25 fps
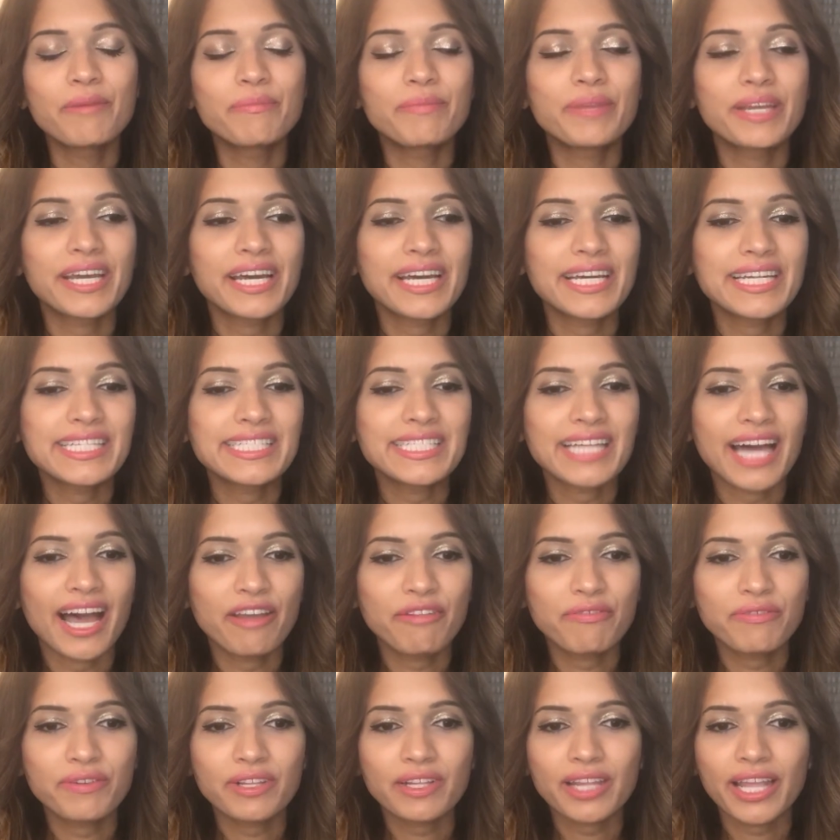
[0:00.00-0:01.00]
because
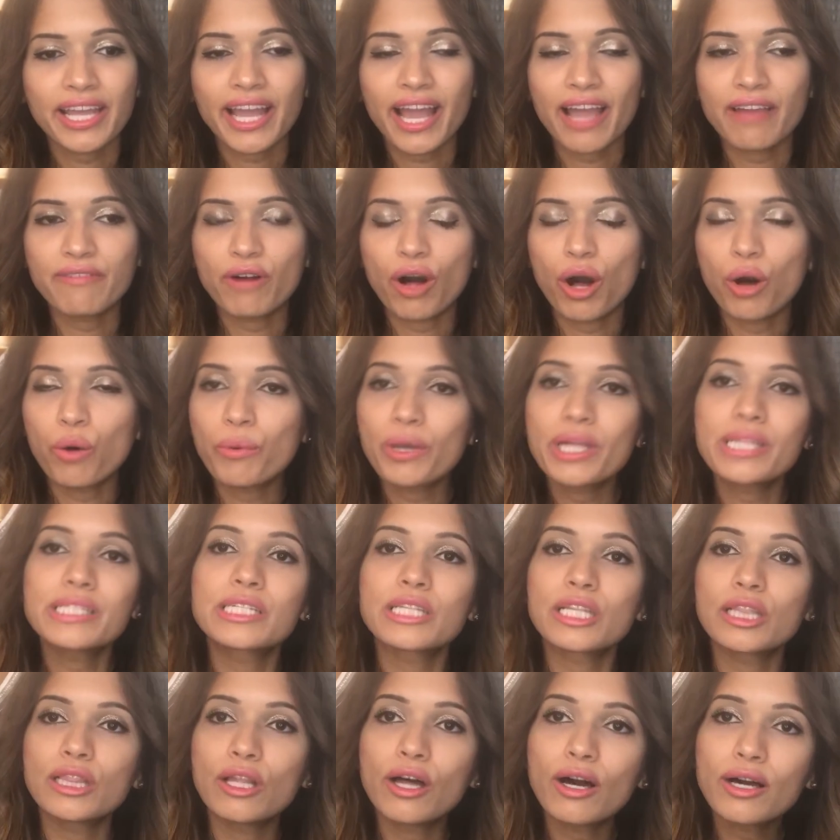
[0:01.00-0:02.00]
I feel like I've always
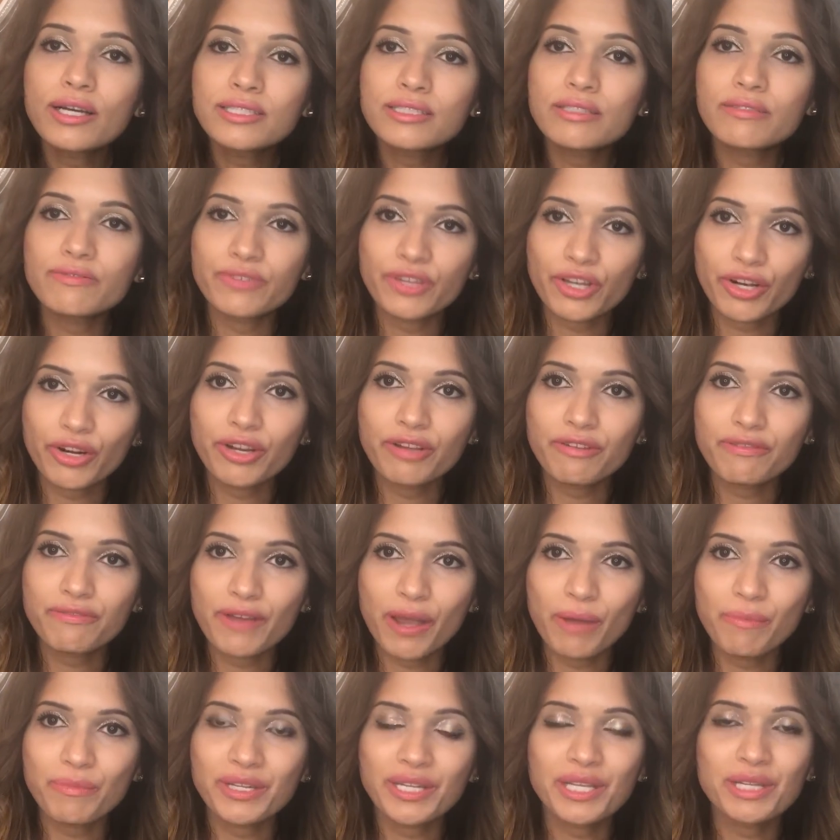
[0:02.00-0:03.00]
looked very
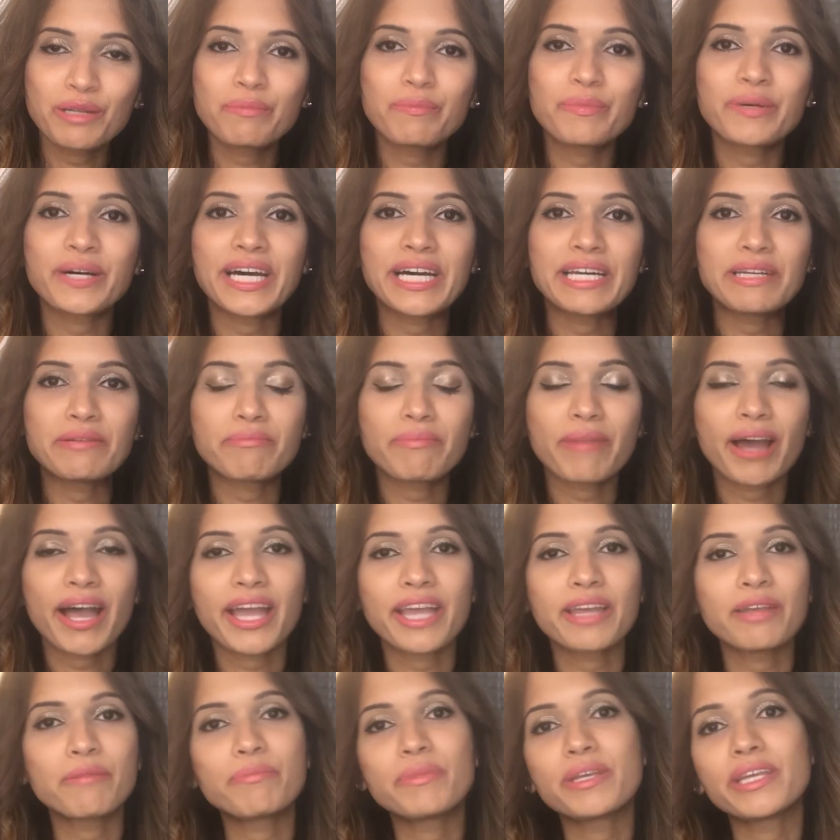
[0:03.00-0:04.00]
feminine, but
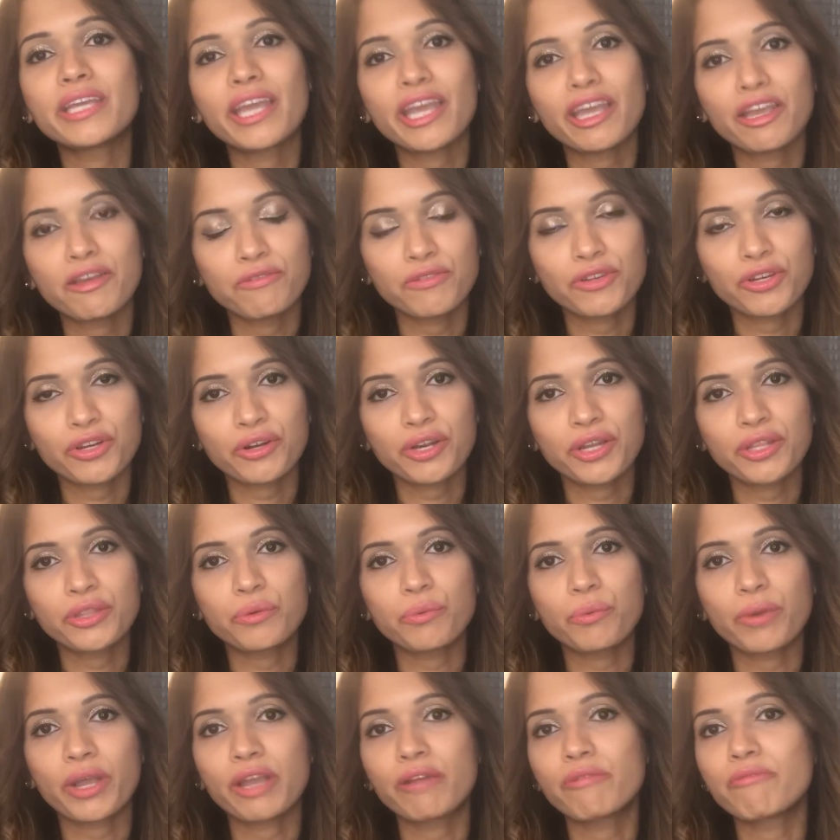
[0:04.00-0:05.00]
my behavior and
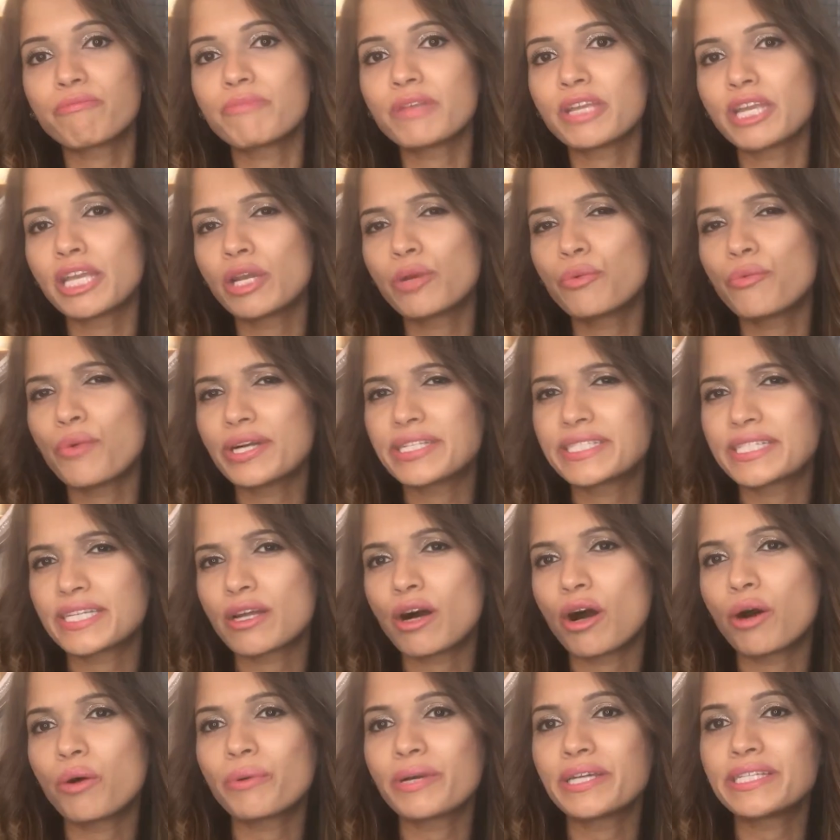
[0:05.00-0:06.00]
the way of being wasn't
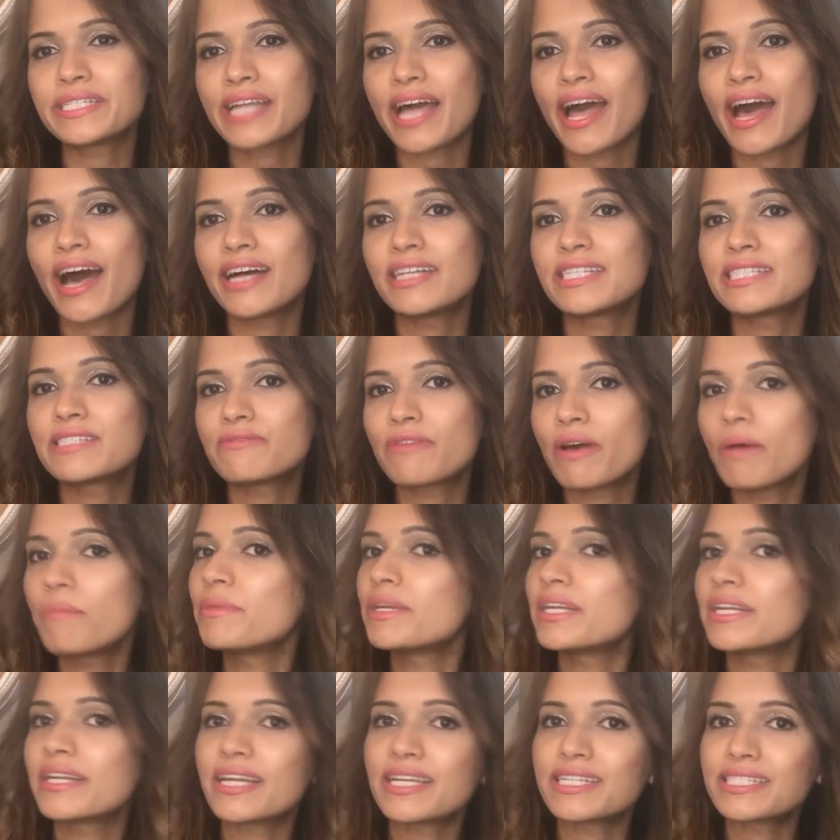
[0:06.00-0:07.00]
always as
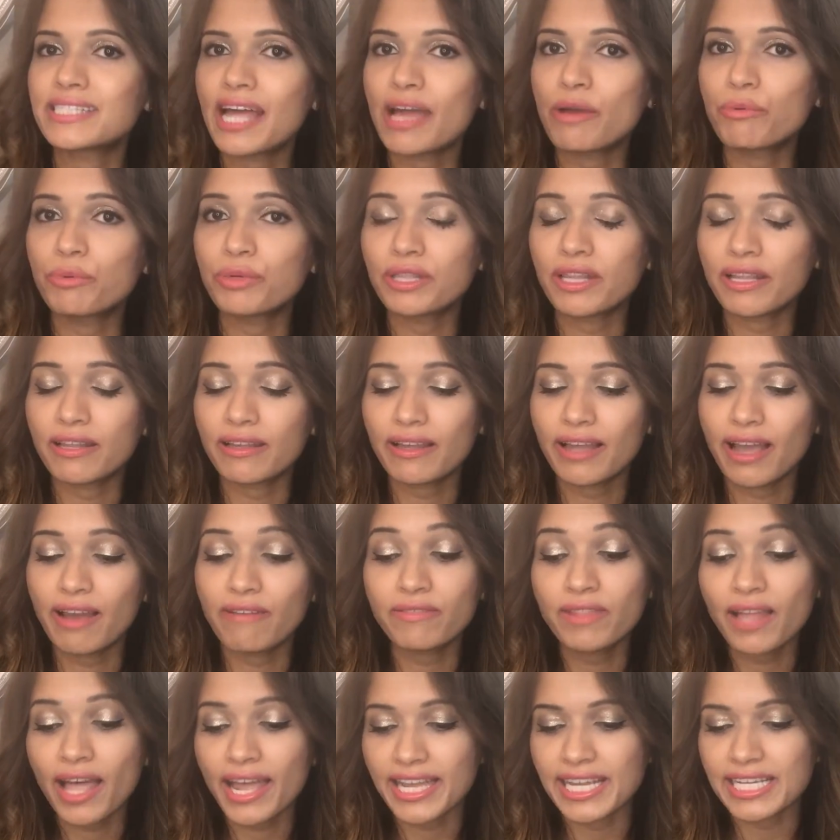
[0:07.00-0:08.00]
feminine as I would
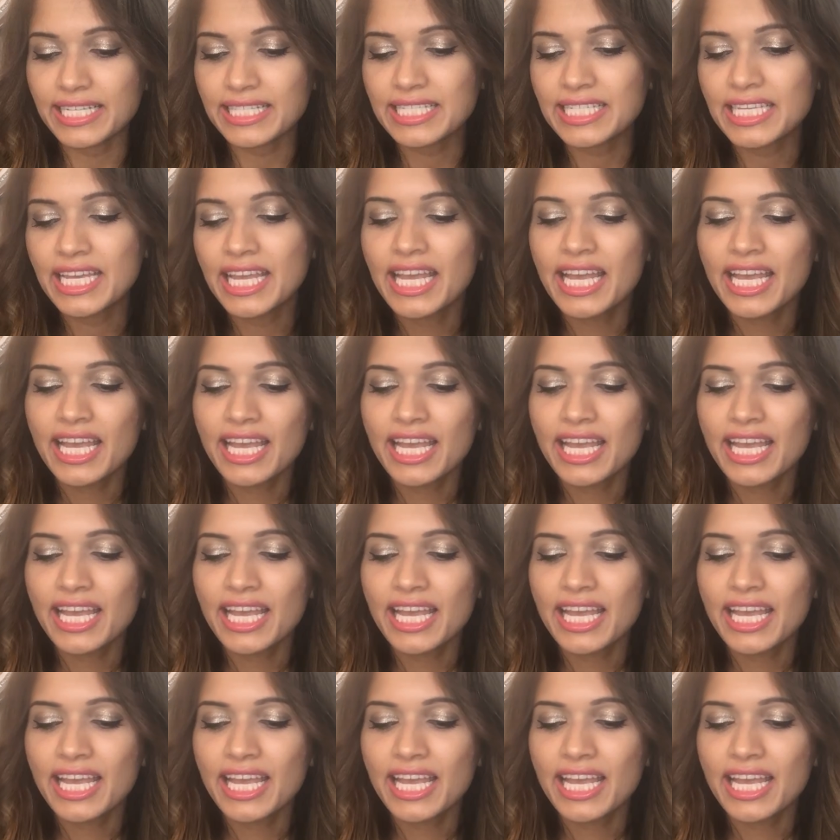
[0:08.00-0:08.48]
have liked.